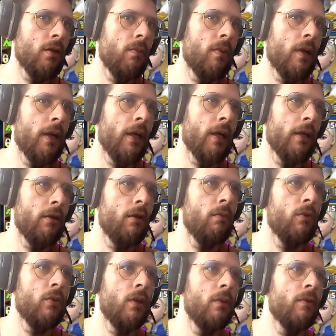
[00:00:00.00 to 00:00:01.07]
applying
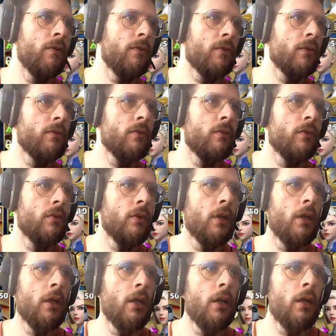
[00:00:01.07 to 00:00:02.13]
attribute debuffs.
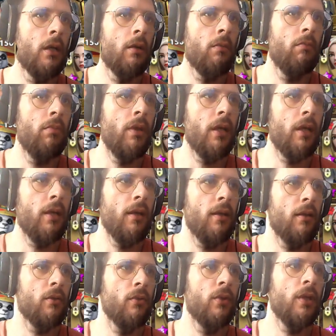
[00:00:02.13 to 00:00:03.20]
BA,
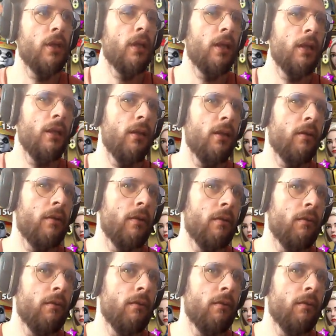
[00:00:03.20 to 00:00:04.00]
nothing great here,